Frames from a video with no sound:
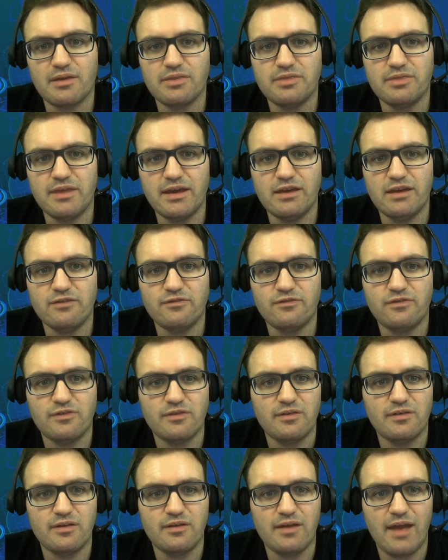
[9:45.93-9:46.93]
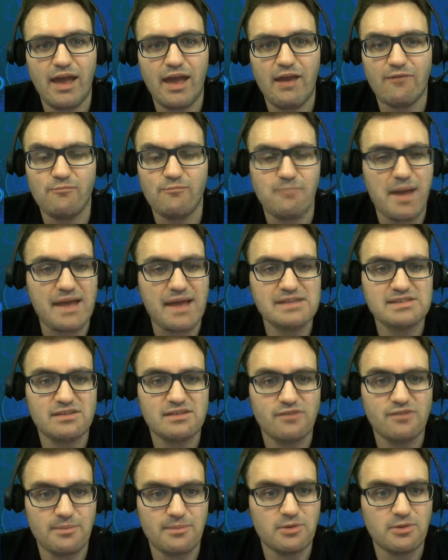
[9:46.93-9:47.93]
They've have
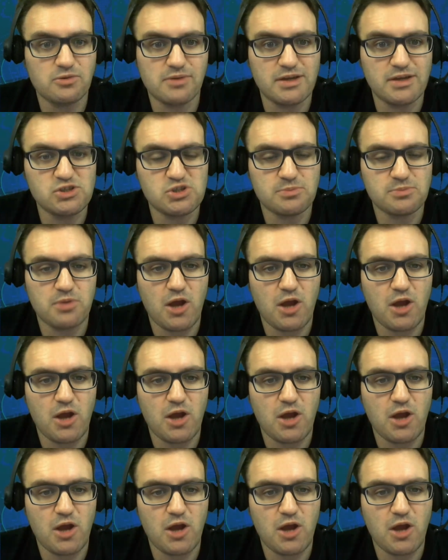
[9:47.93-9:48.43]
massive immigration